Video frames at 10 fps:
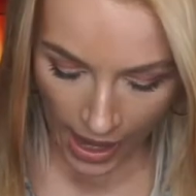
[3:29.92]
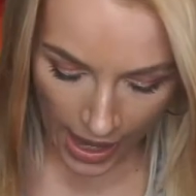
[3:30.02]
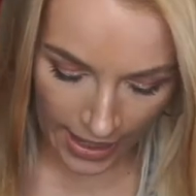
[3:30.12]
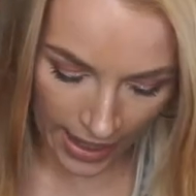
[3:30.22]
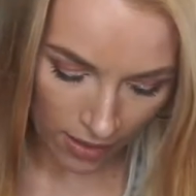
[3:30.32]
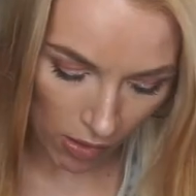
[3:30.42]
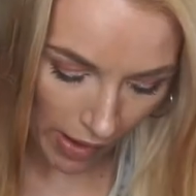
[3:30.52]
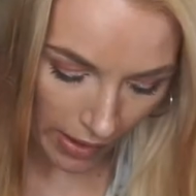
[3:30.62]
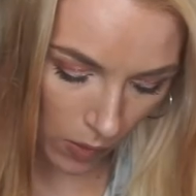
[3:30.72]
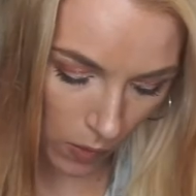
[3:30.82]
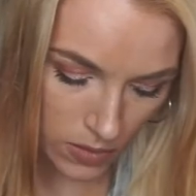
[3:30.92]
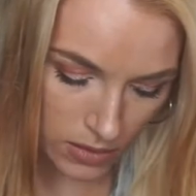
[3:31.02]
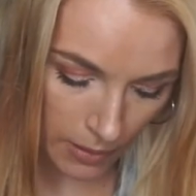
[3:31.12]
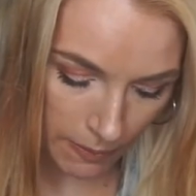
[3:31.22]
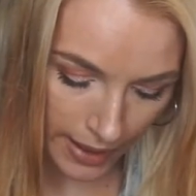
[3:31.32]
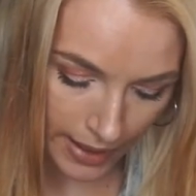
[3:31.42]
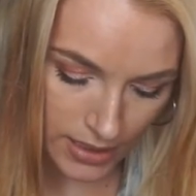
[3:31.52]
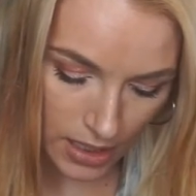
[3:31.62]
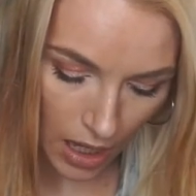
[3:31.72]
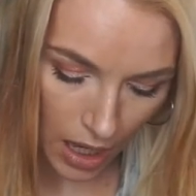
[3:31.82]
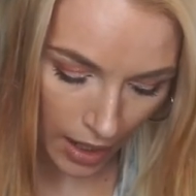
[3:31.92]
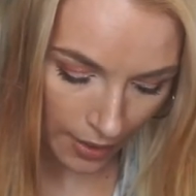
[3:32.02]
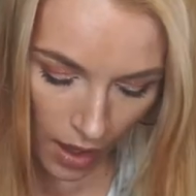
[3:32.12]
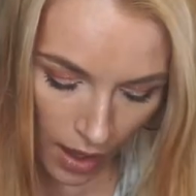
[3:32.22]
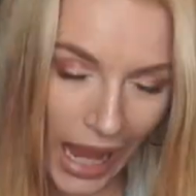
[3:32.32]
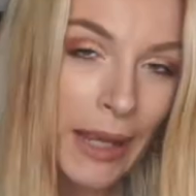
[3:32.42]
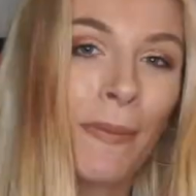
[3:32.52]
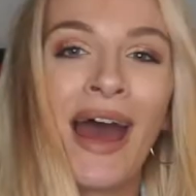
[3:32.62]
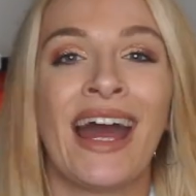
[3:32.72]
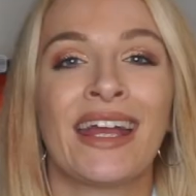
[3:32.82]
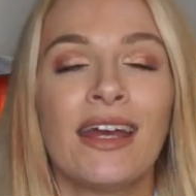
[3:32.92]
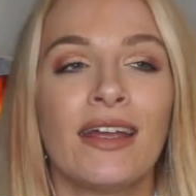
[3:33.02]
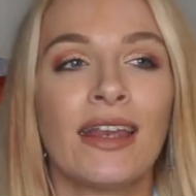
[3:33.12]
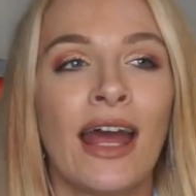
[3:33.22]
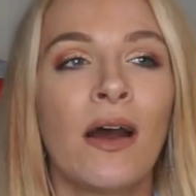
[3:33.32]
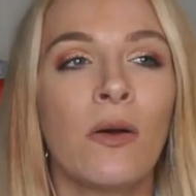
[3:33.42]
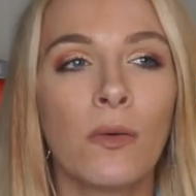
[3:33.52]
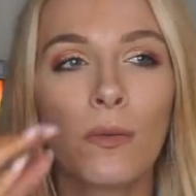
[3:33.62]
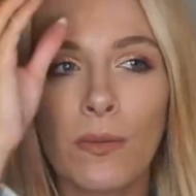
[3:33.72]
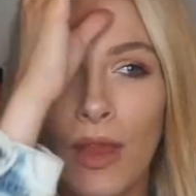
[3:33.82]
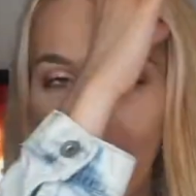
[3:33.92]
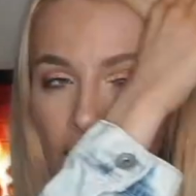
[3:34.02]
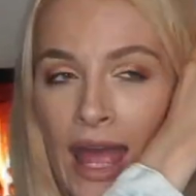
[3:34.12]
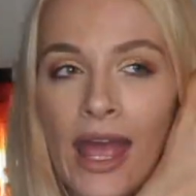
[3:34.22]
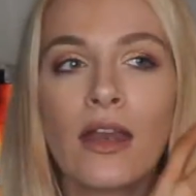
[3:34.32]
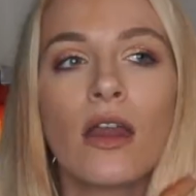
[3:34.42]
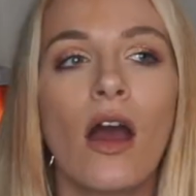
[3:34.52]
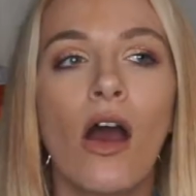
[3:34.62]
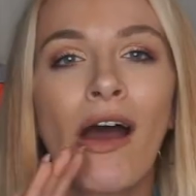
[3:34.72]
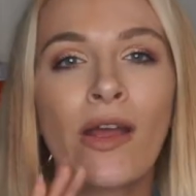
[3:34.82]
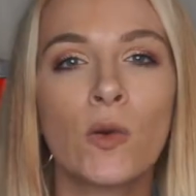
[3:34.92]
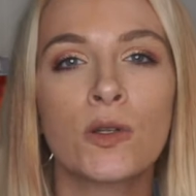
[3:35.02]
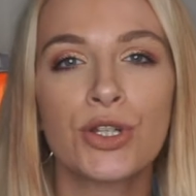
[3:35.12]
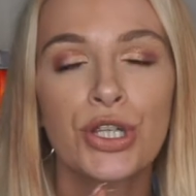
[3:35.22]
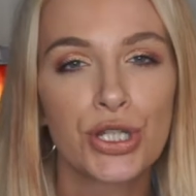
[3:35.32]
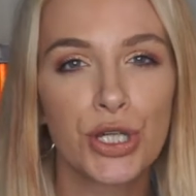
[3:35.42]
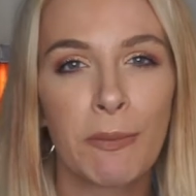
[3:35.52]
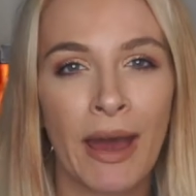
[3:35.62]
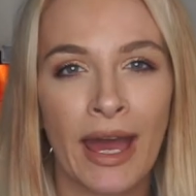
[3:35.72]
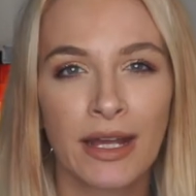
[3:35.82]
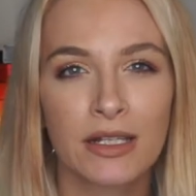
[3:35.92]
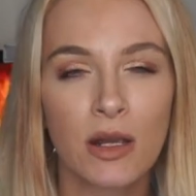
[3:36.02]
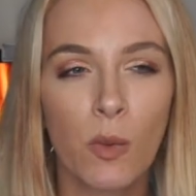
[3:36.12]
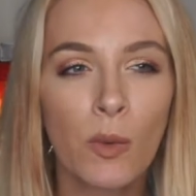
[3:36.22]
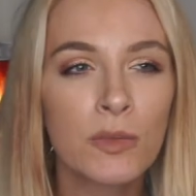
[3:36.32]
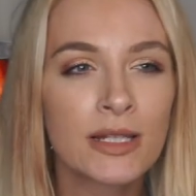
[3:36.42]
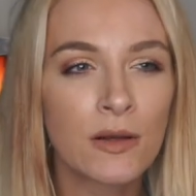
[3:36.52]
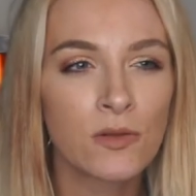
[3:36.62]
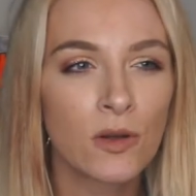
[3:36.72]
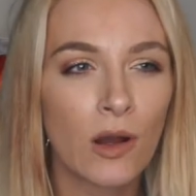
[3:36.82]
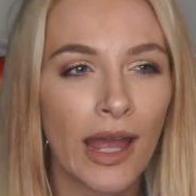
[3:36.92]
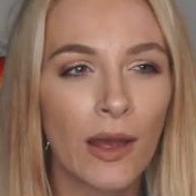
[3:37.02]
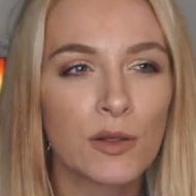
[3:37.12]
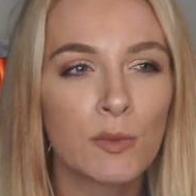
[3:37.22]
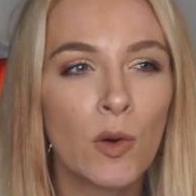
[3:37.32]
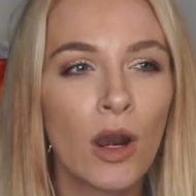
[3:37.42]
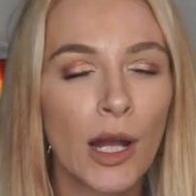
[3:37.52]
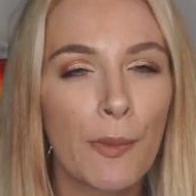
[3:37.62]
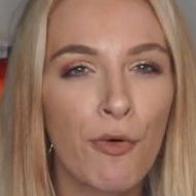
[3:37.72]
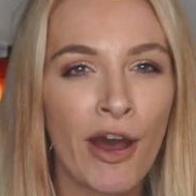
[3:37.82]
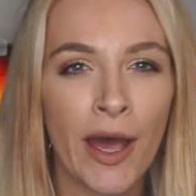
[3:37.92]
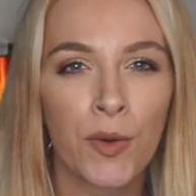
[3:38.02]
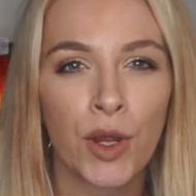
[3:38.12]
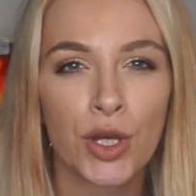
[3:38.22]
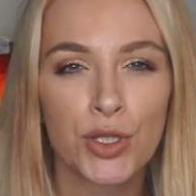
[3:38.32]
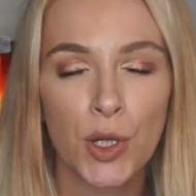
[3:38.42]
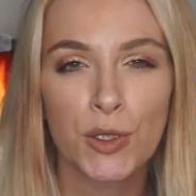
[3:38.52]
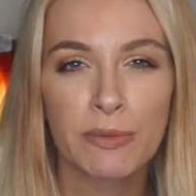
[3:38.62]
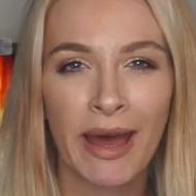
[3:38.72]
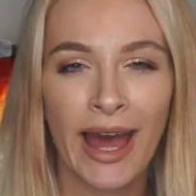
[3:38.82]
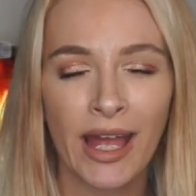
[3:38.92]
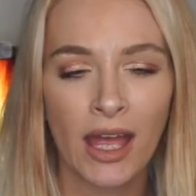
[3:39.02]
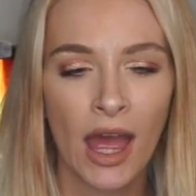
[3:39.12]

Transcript: and then I also picked up a bag. Now again, I ordered two bags. One was out of stock. It was more like a brown tote bag